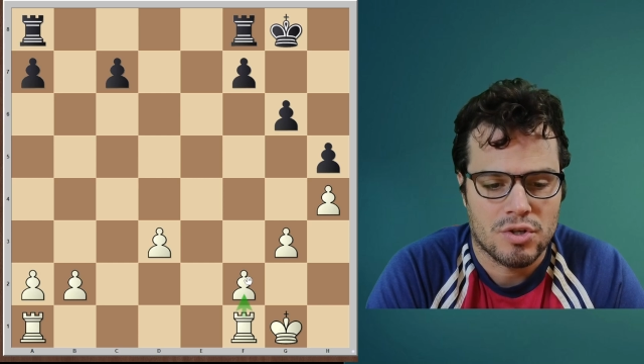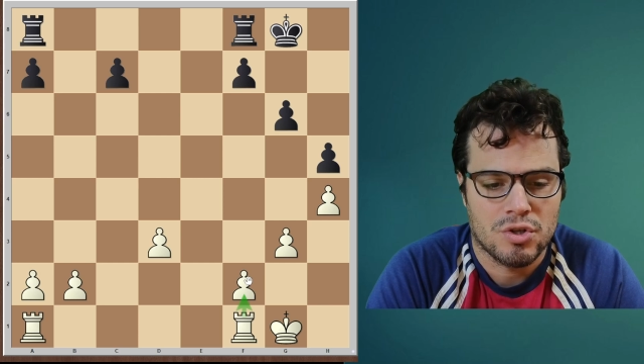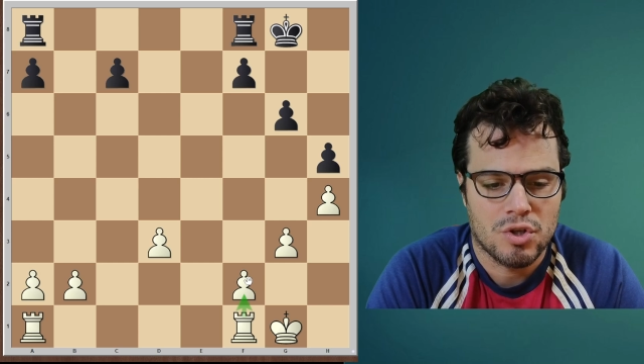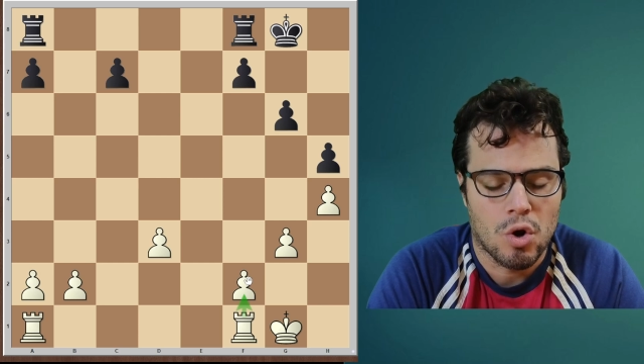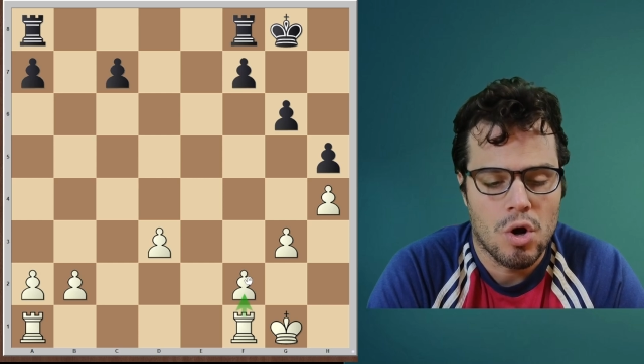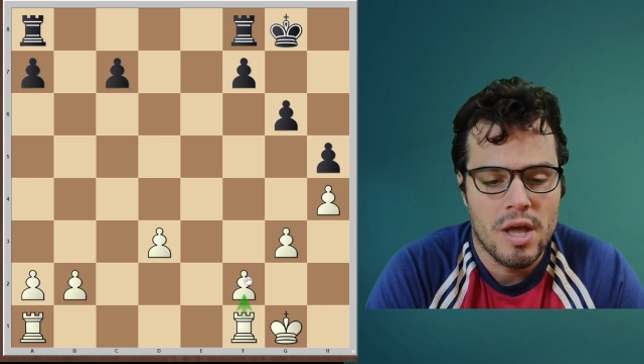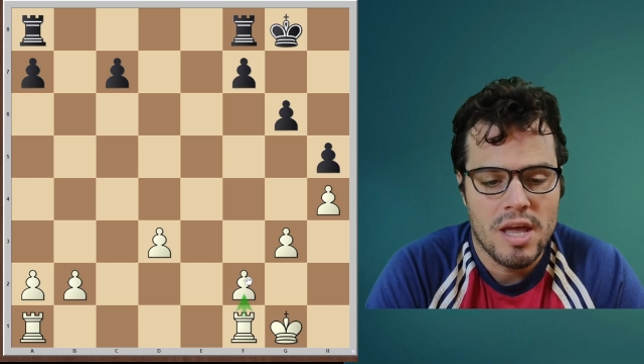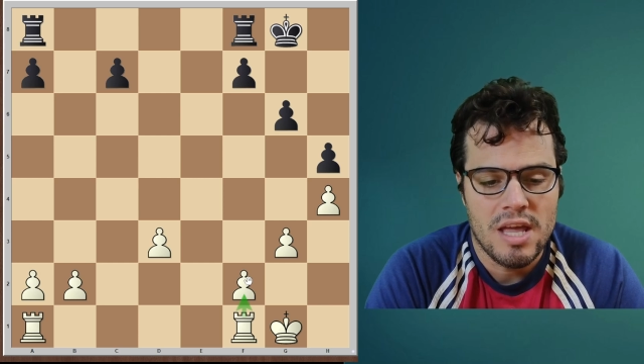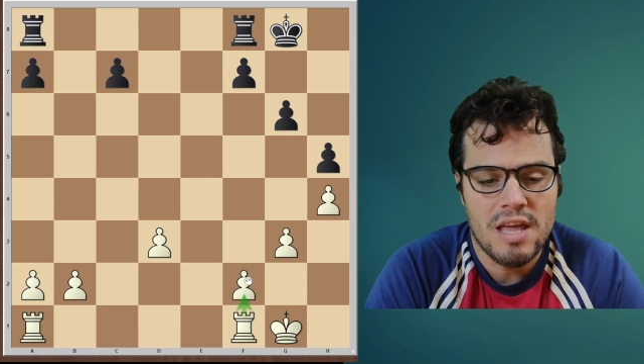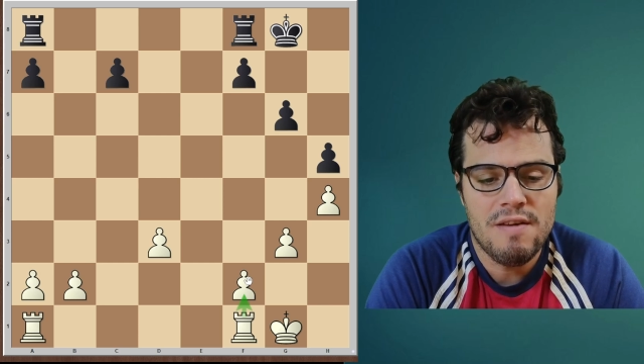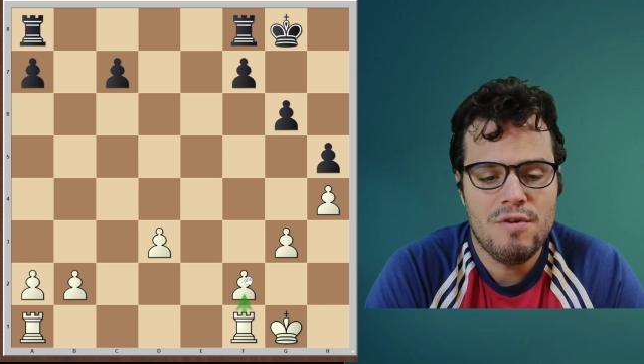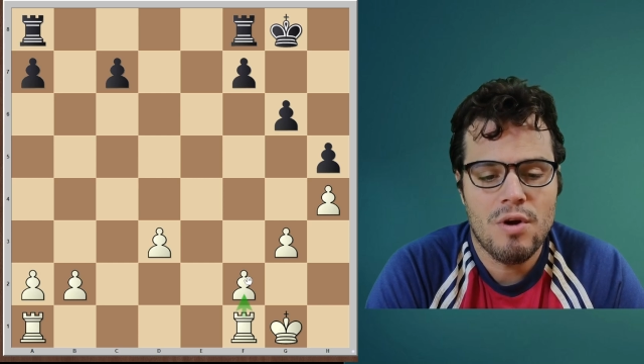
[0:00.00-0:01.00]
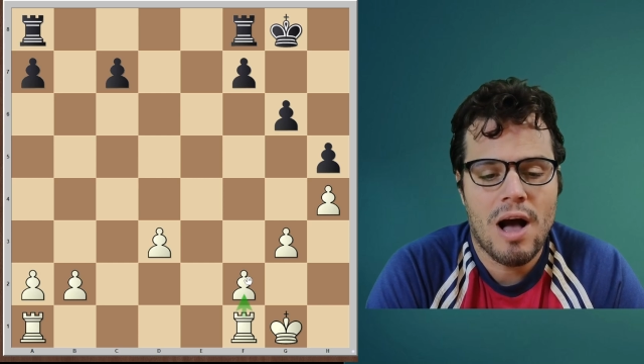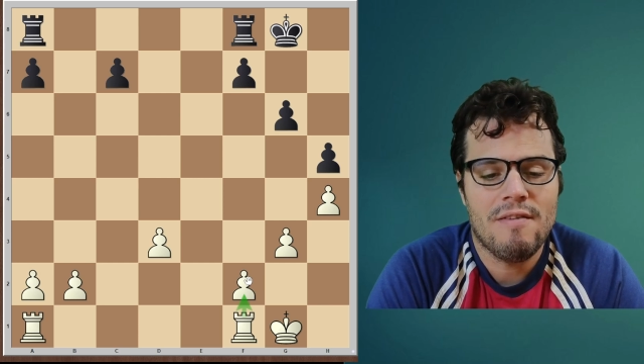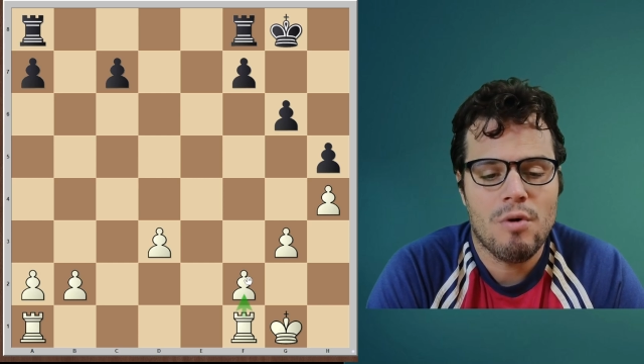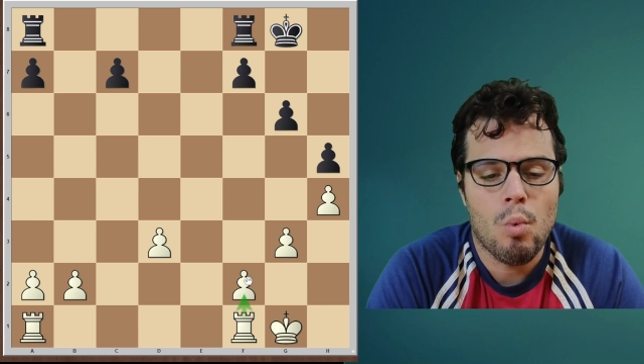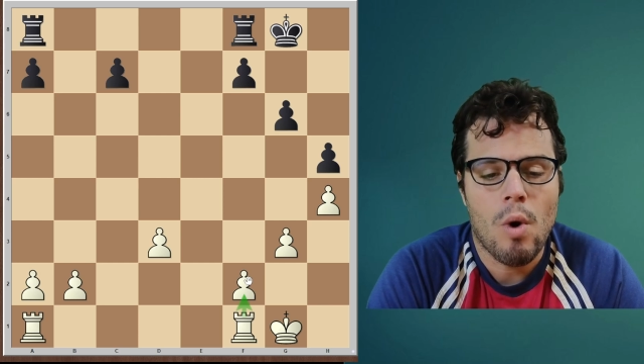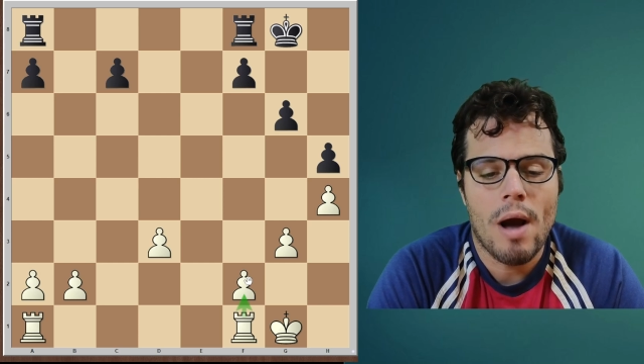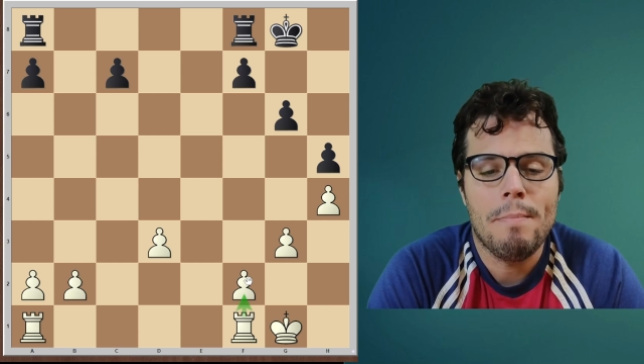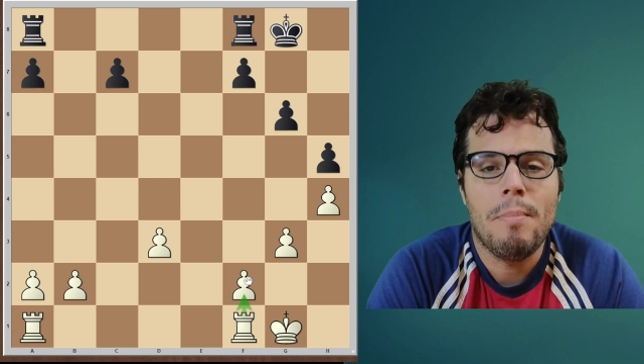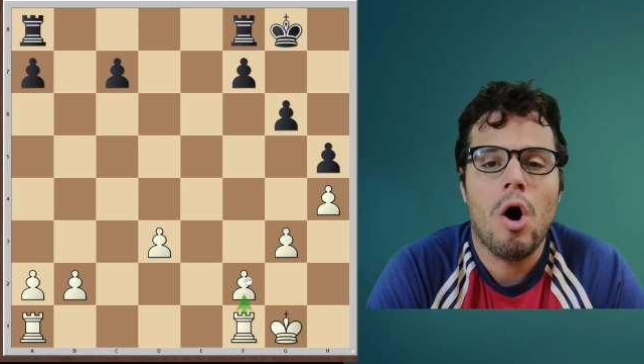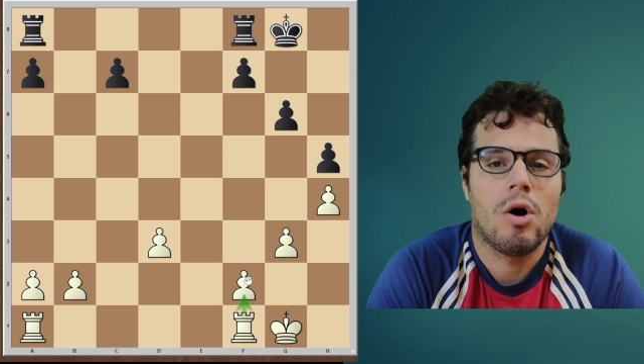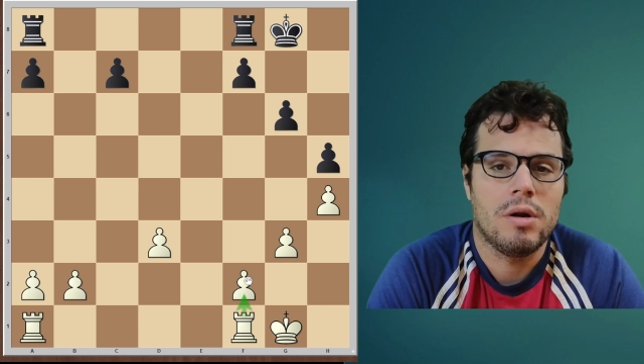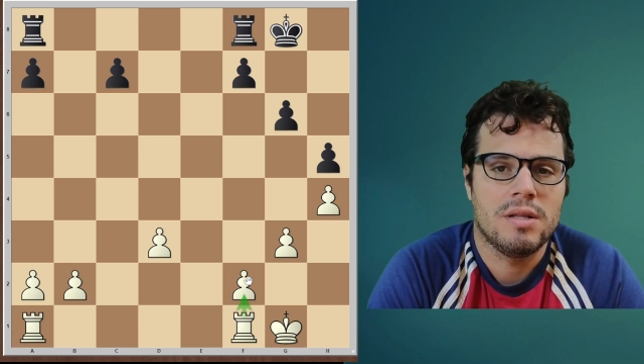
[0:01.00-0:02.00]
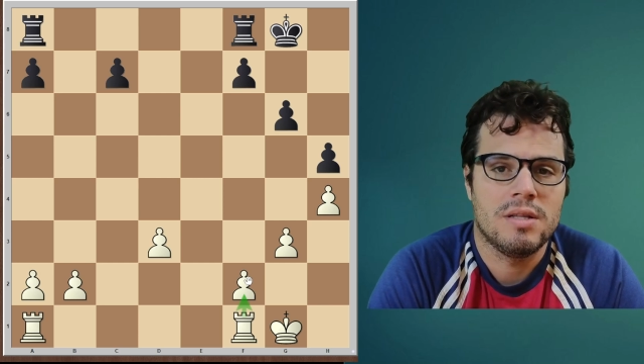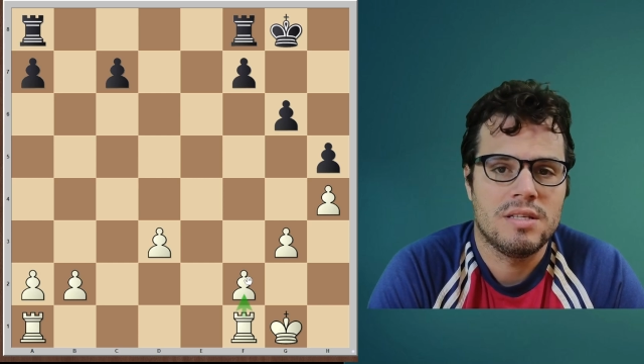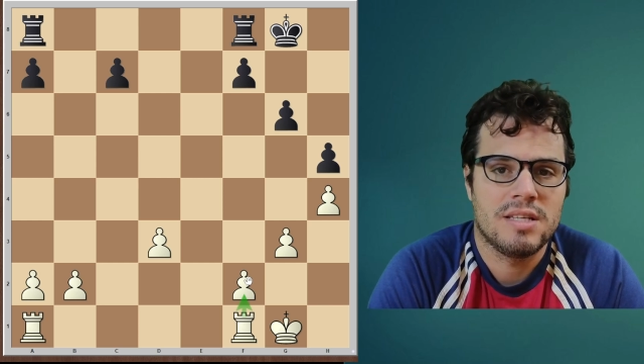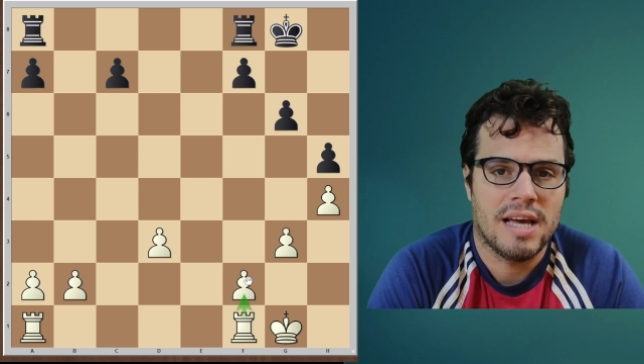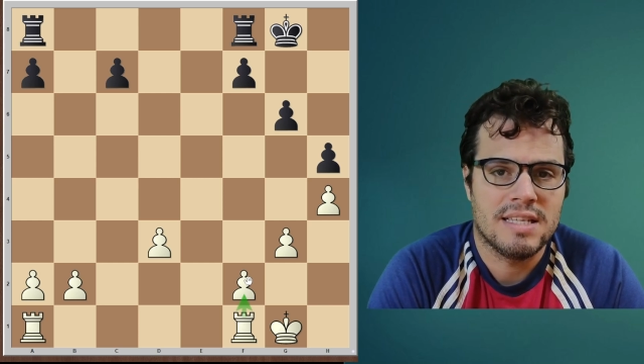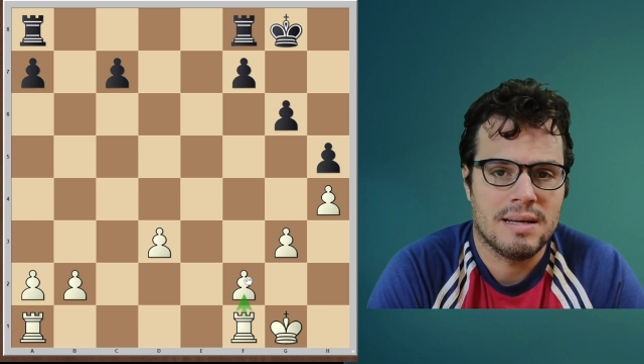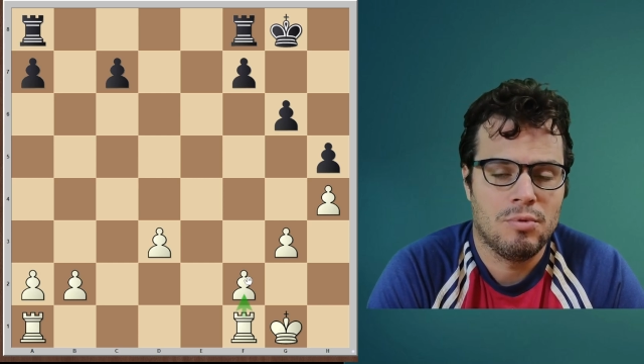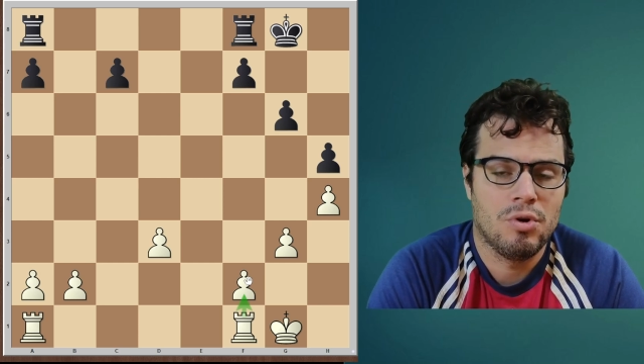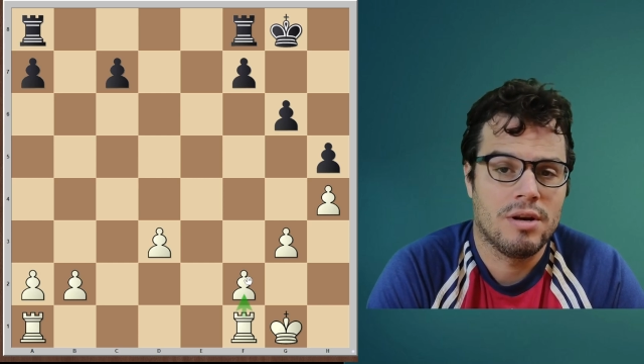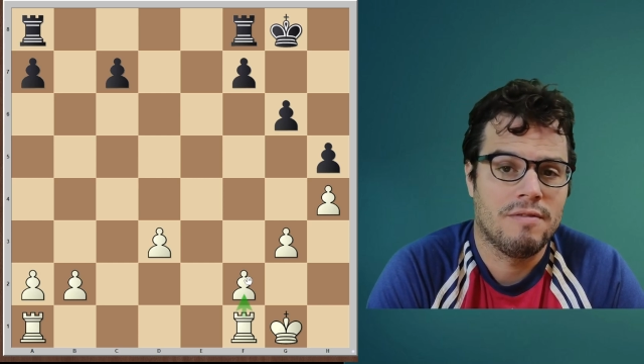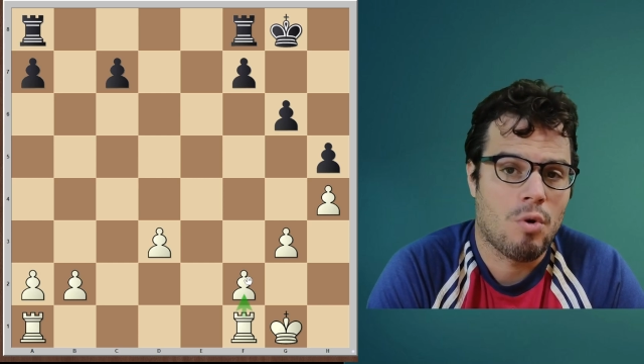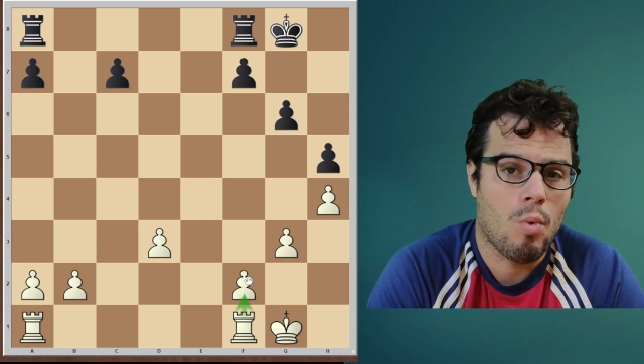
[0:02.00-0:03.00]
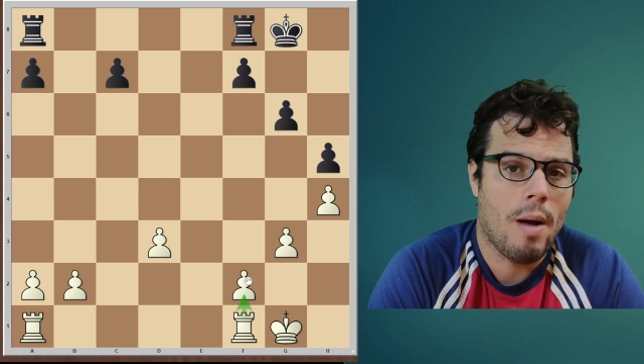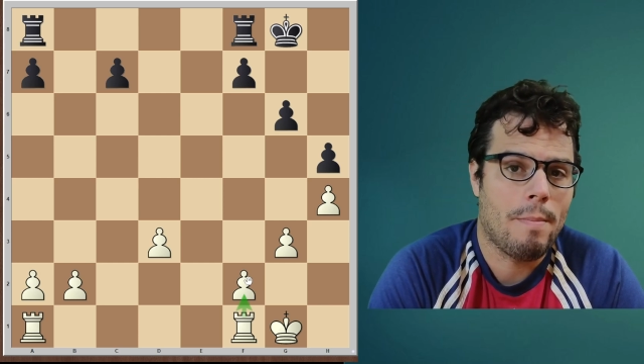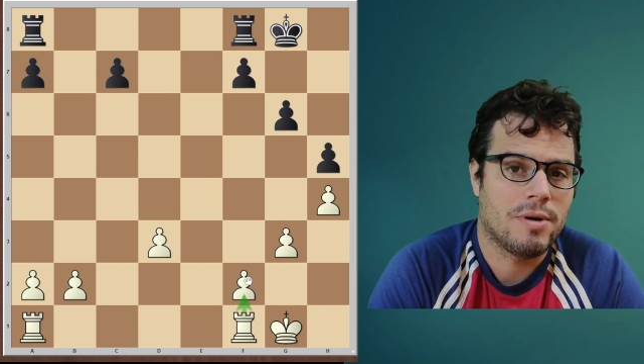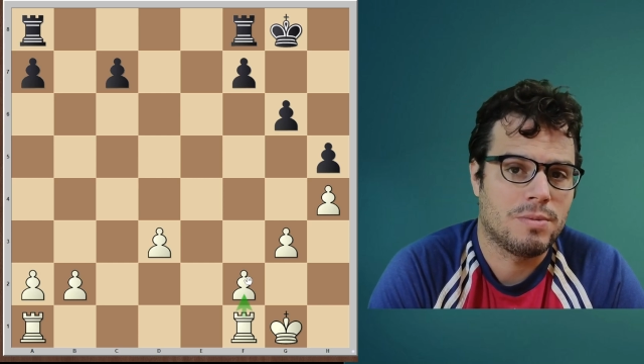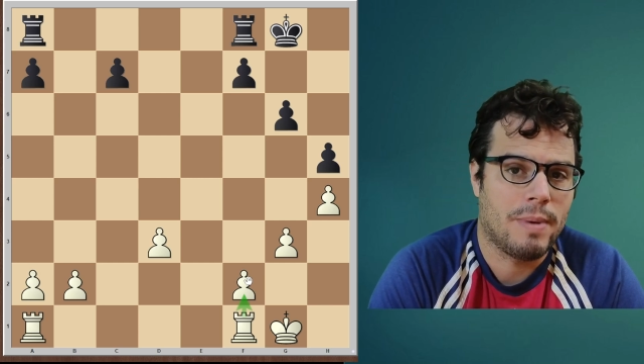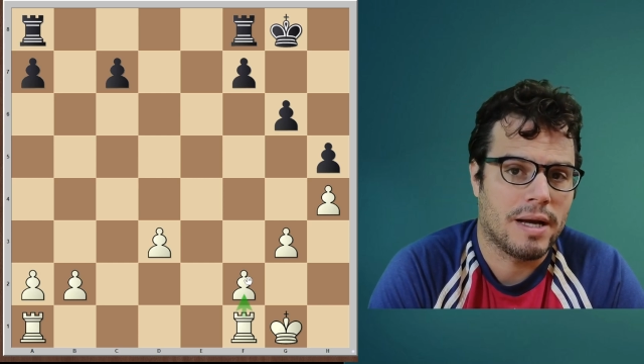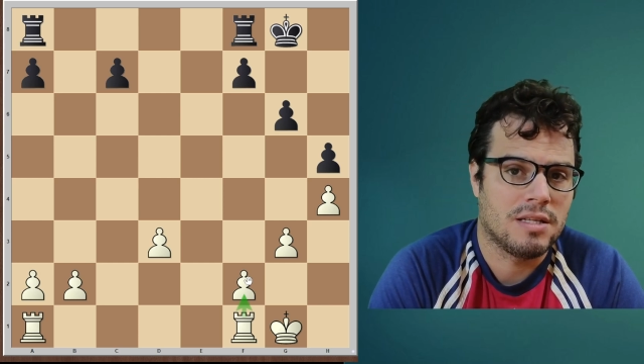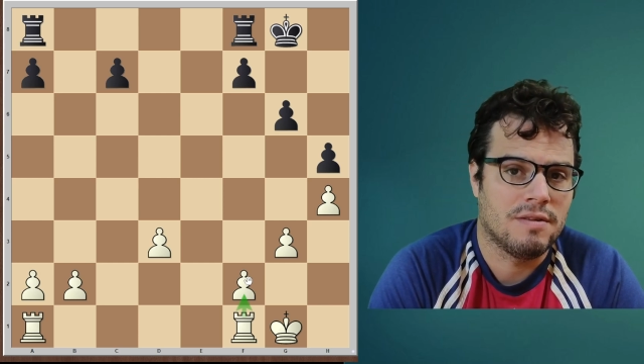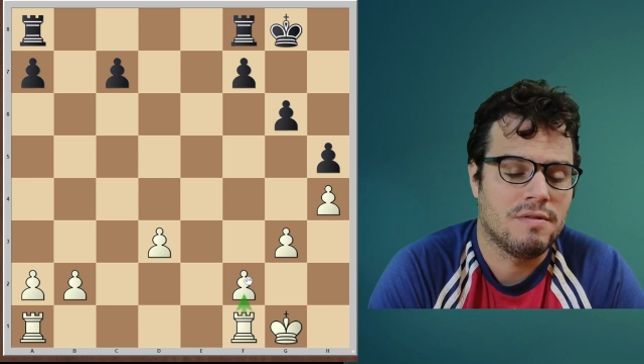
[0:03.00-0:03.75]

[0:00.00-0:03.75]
So if you have a white pawn, in this case, I'm looking at it from white perspective,